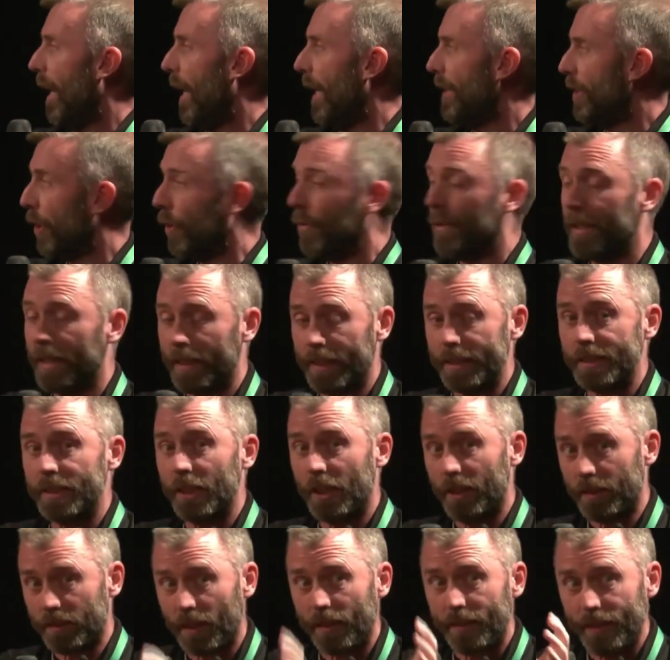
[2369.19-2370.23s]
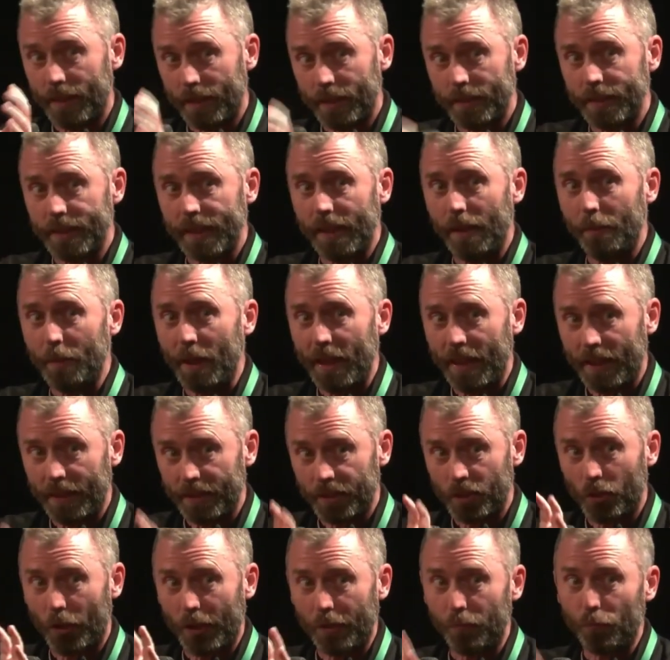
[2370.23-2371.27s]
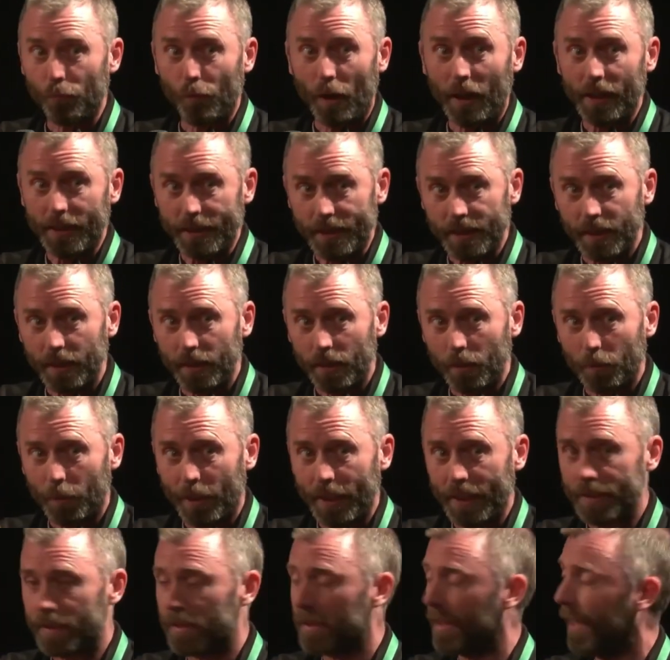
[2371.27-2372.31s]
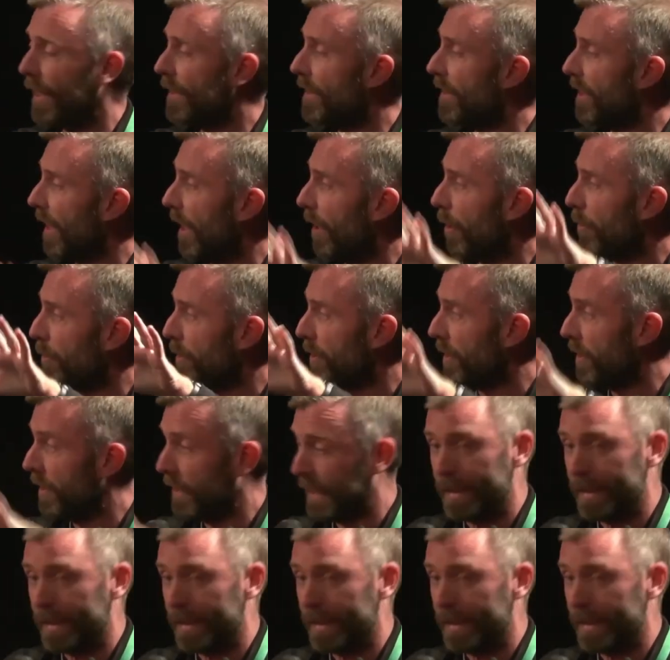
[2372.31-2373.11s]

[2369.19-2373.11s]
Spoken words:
I don't think it does. I think the DMA has got it right in the way it sets out